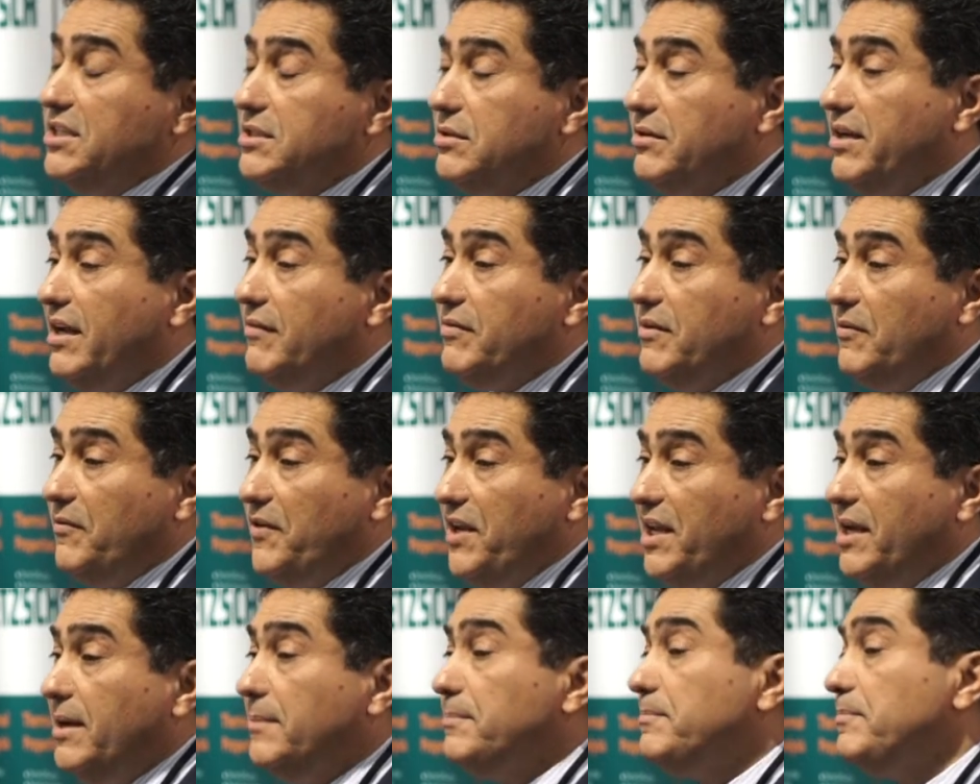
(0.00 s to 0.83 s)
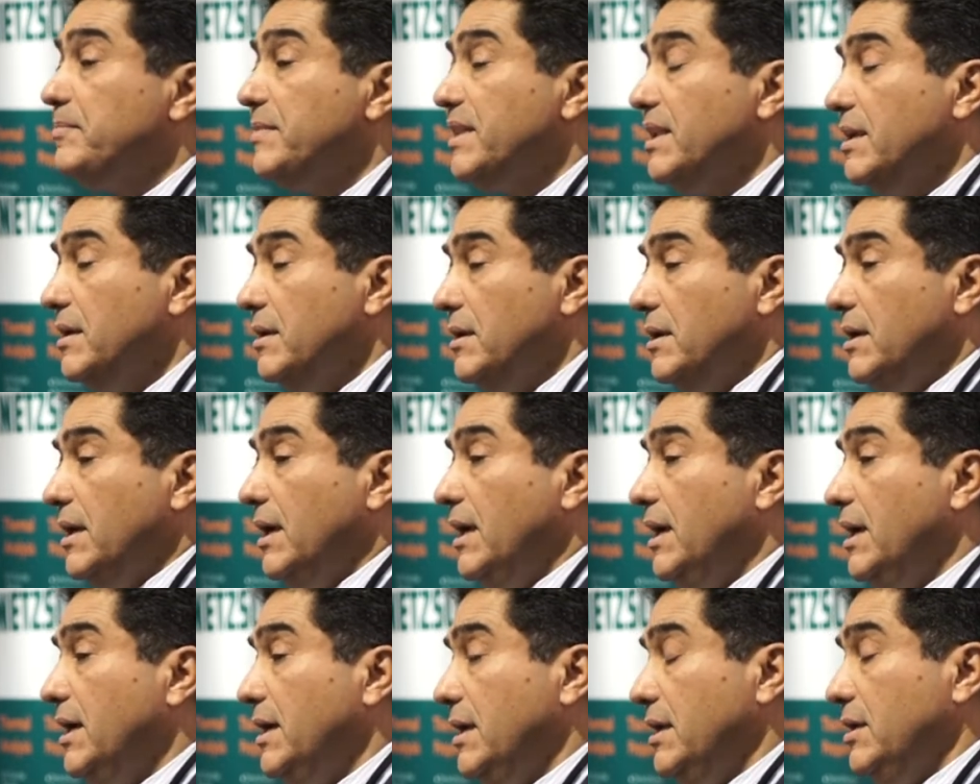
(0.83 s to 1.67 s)
So you have the via,
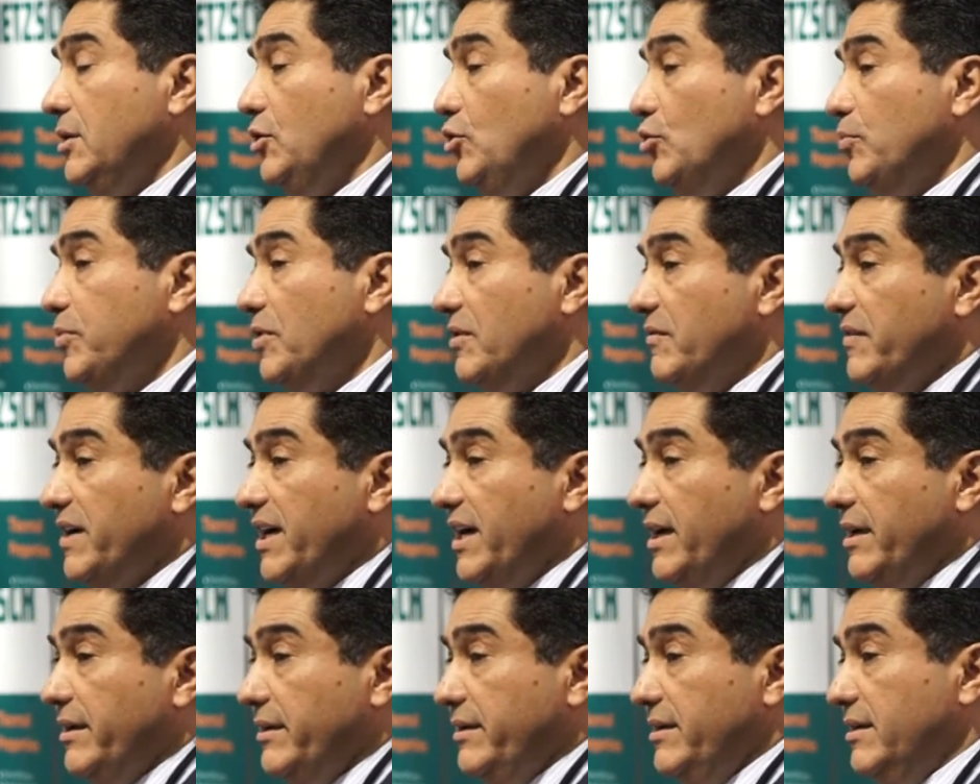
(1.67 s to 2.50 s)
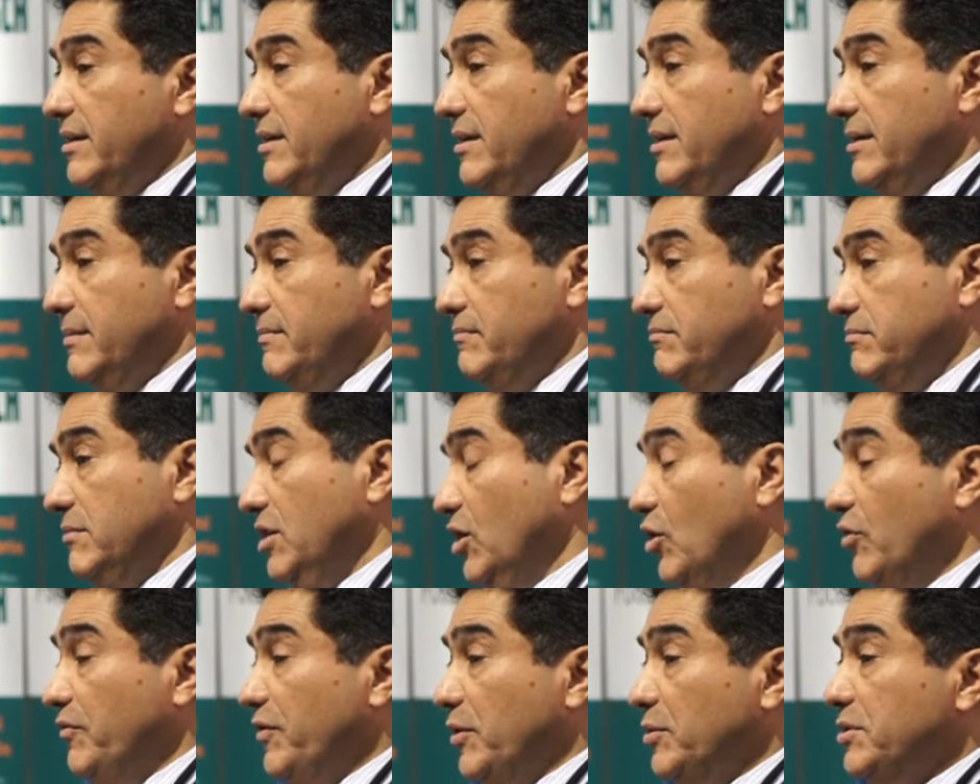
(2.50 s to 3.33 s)
and you provide
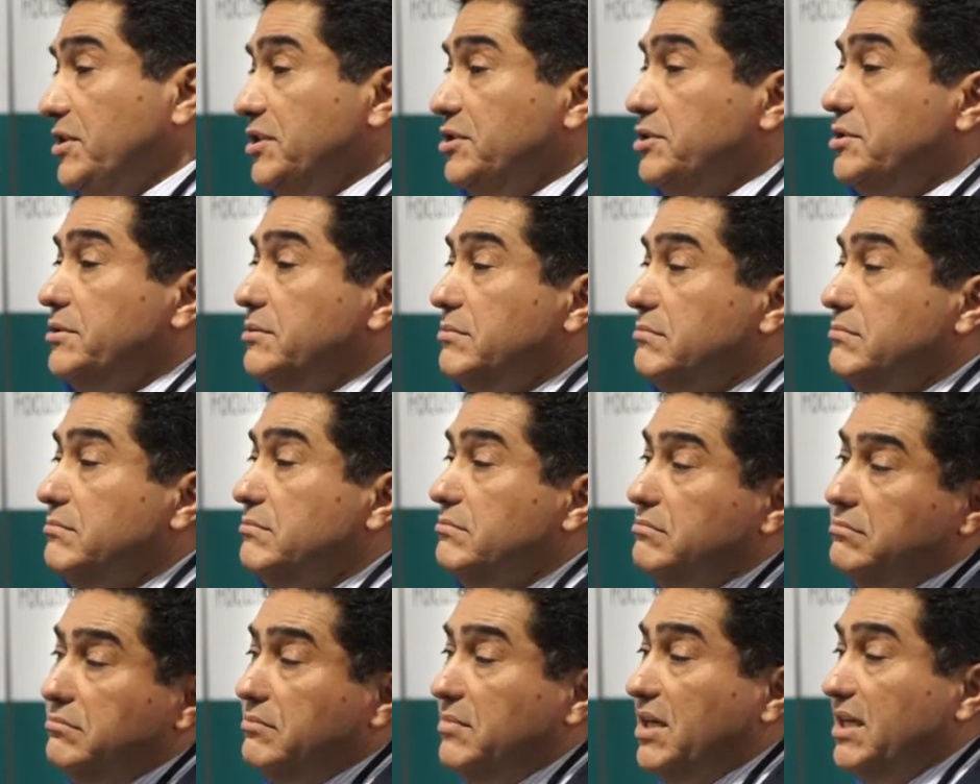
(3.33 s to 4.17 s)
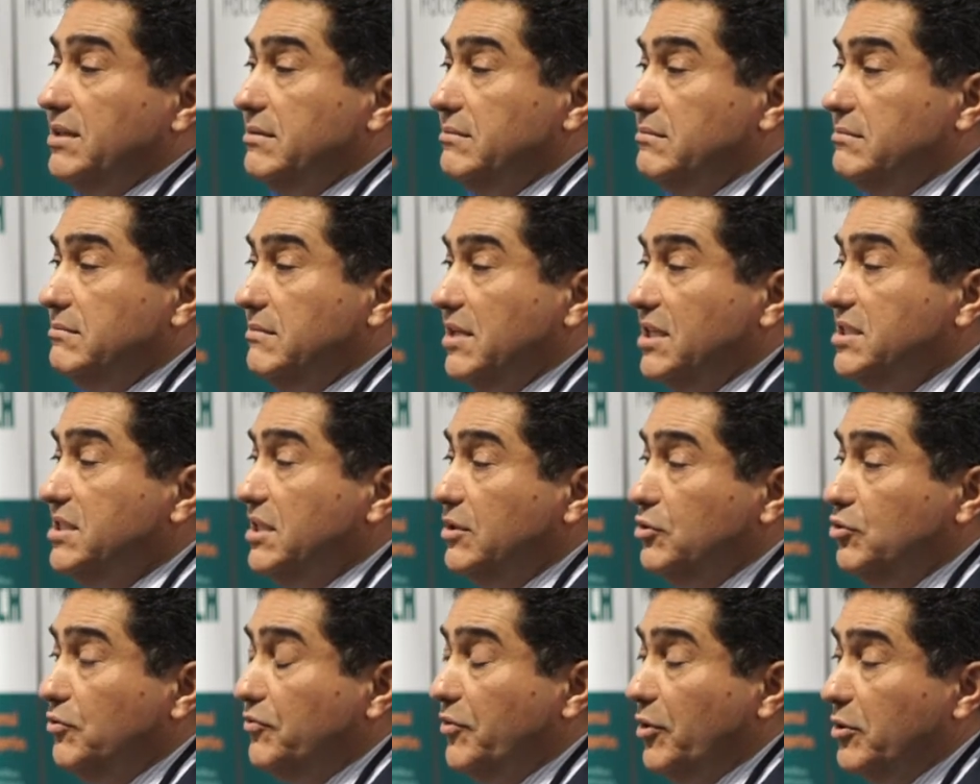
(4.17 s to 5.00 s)
low voltage, but less
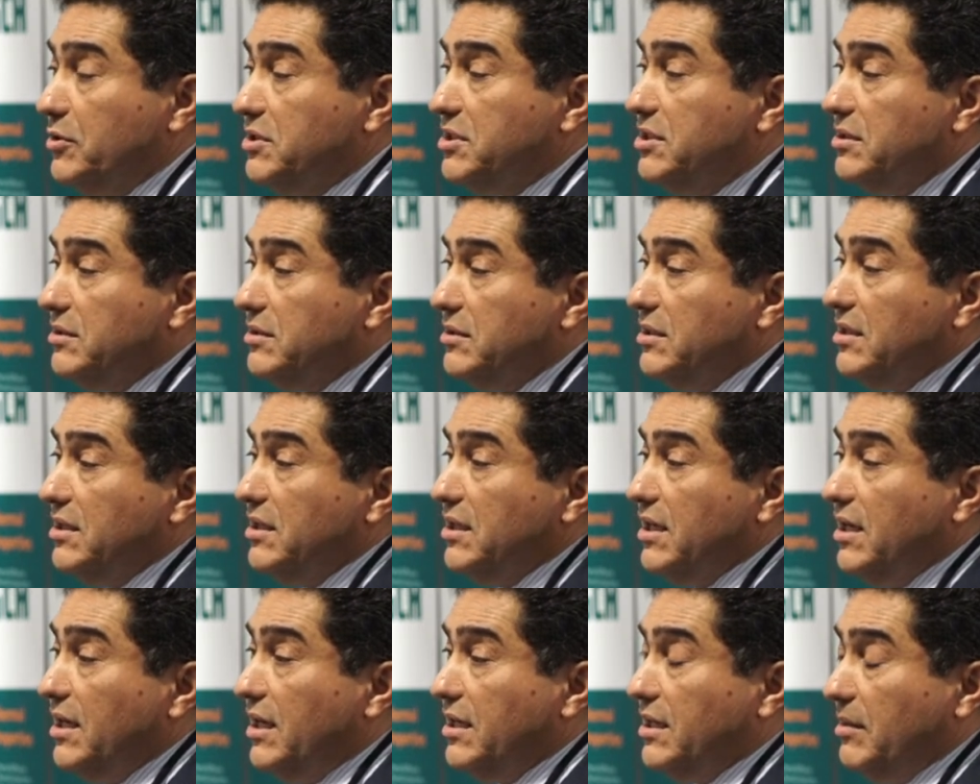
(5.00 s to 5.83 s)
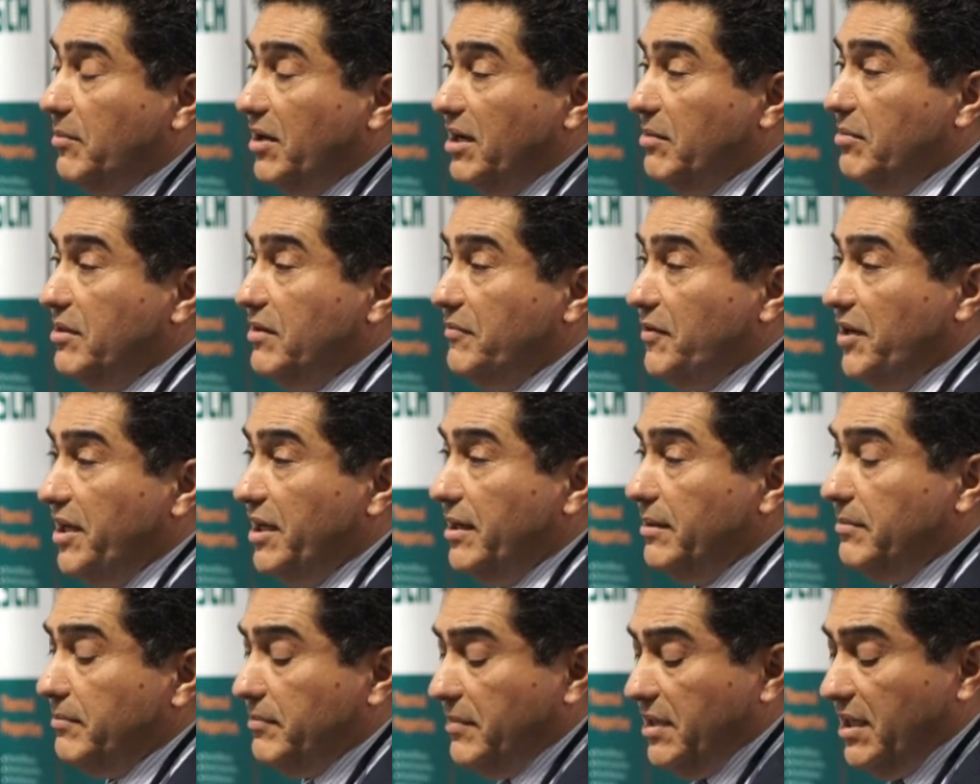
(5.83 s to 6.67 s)
than 2 volts at the bottom of the
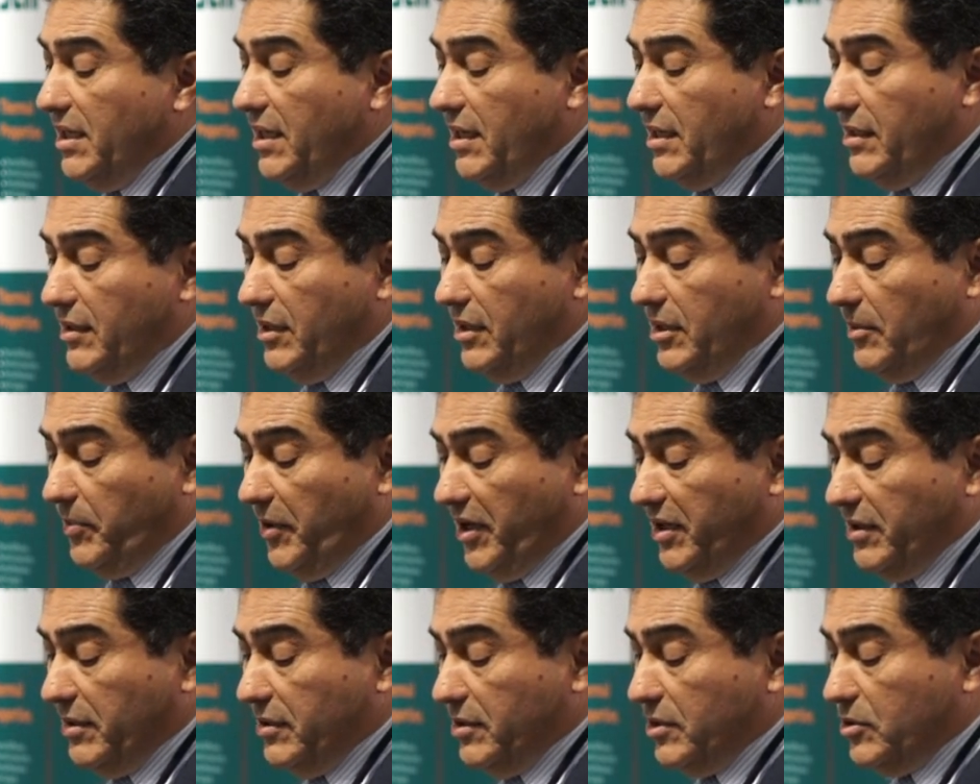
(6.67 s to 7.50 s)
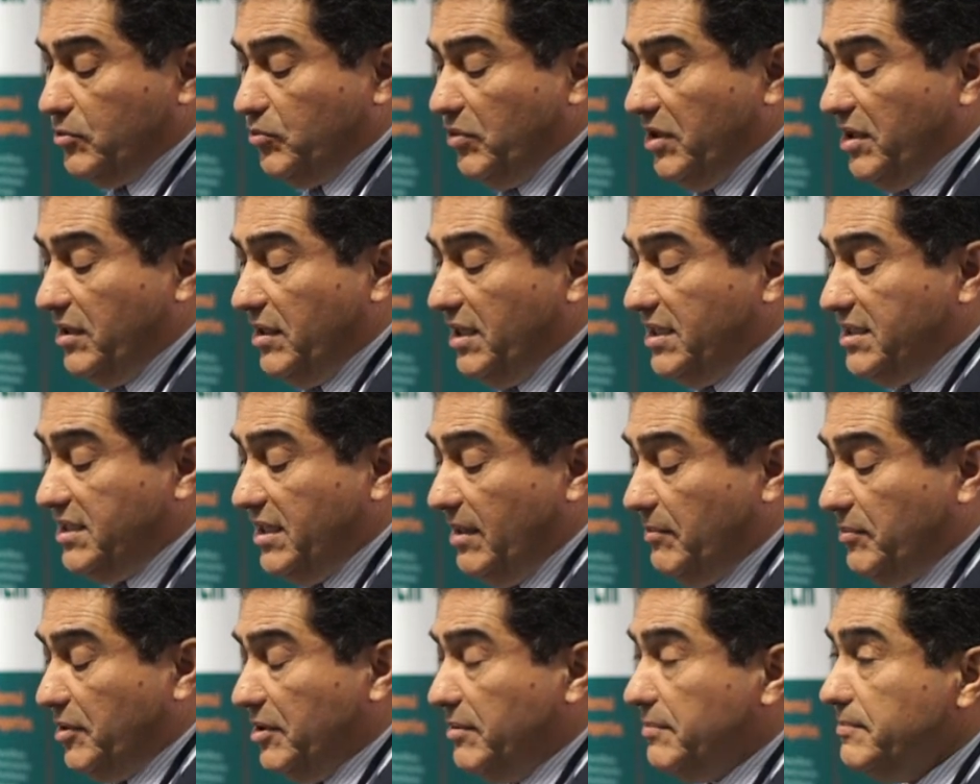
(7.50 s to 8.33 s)
via, and then the particles will
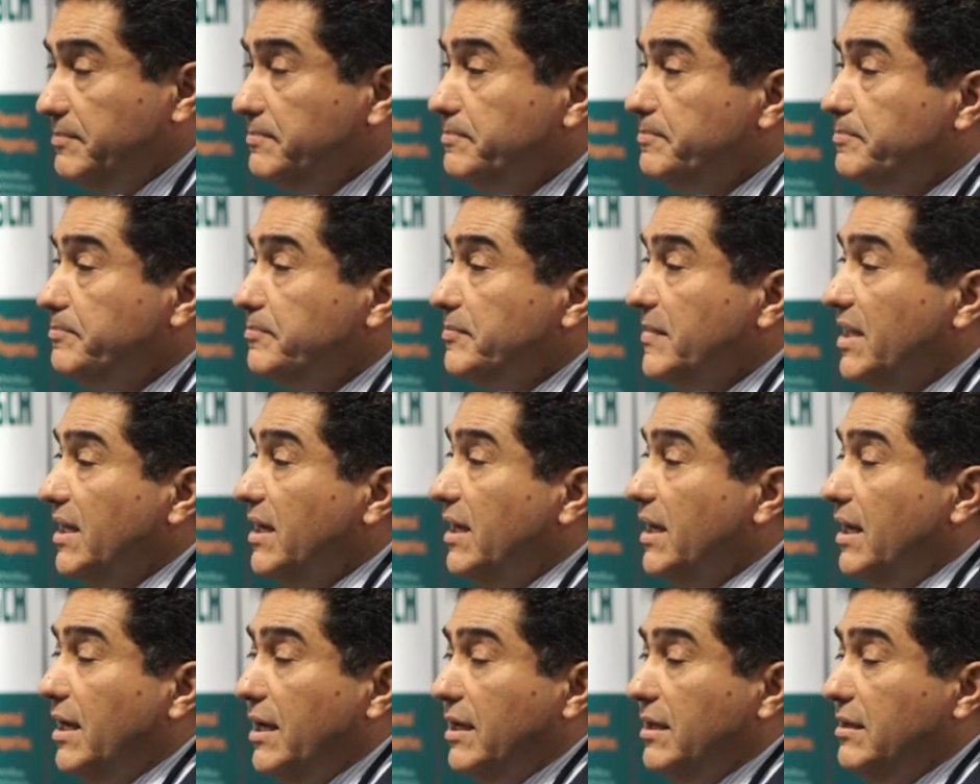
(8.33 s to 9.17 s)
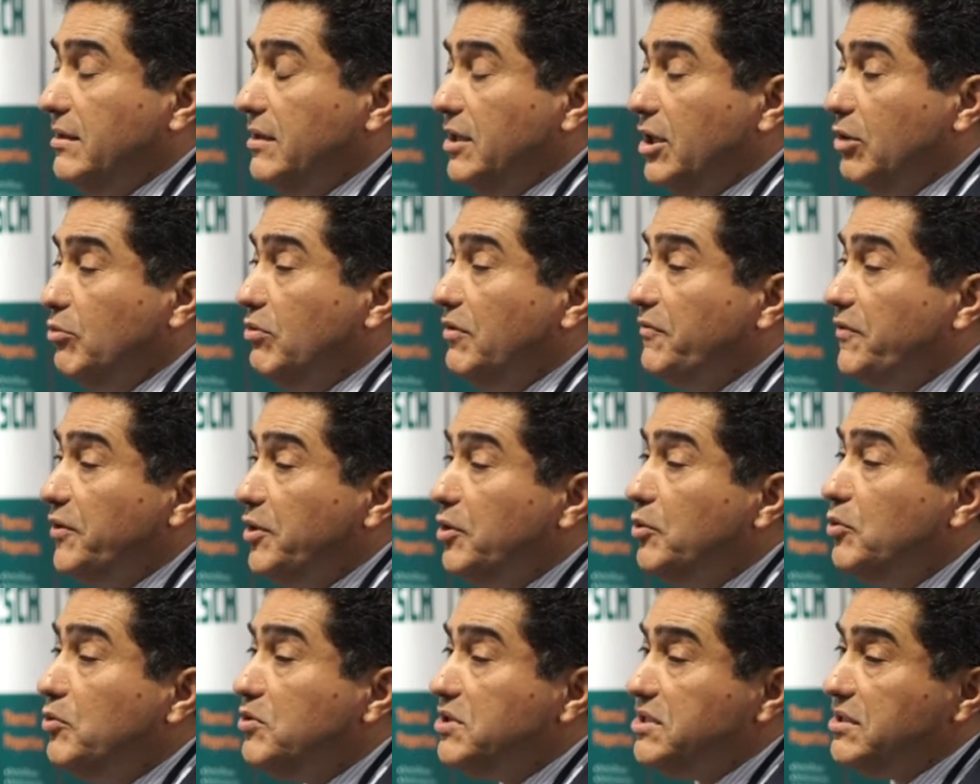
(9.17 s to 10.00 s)
assemble, and they will
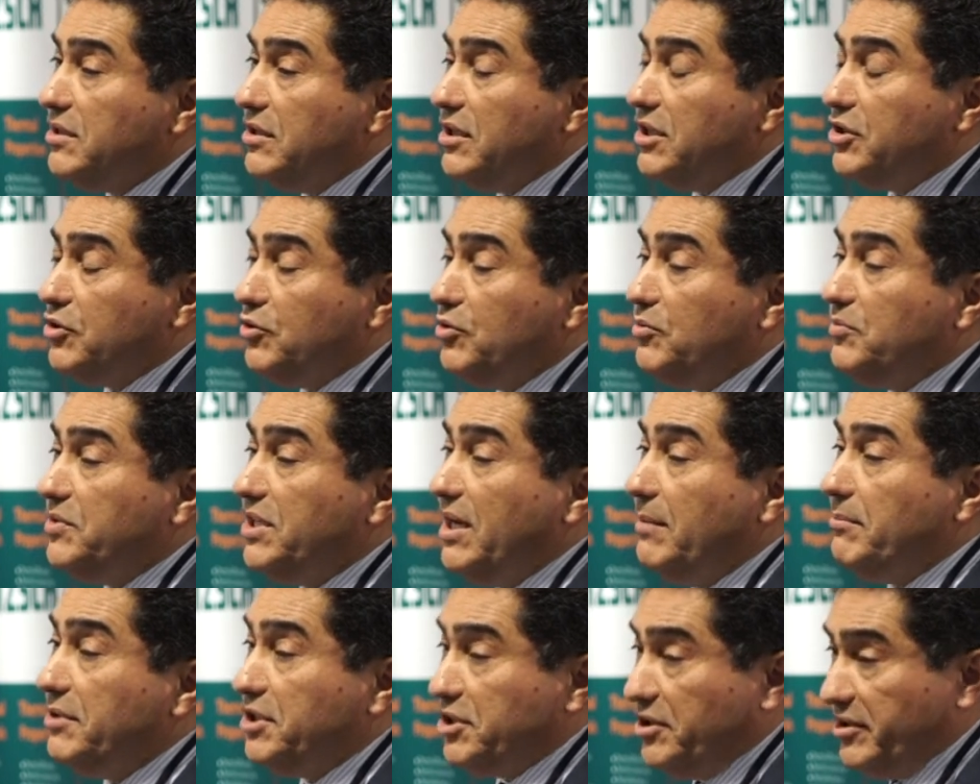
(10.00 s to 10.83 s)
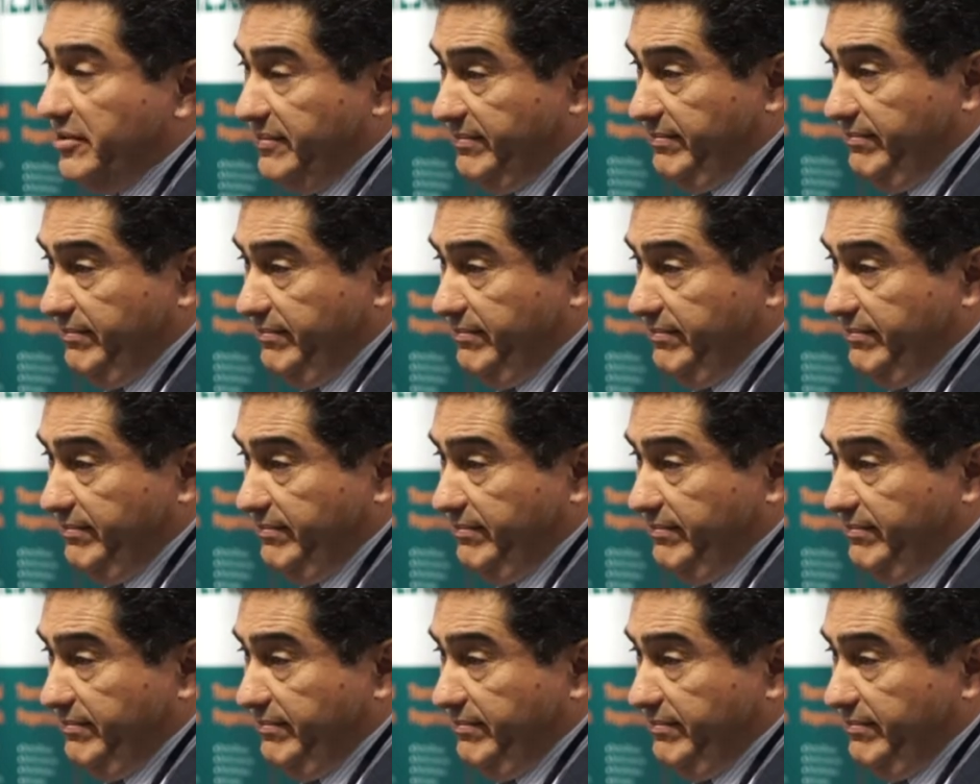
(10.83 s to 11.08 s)
fuse at room temperature.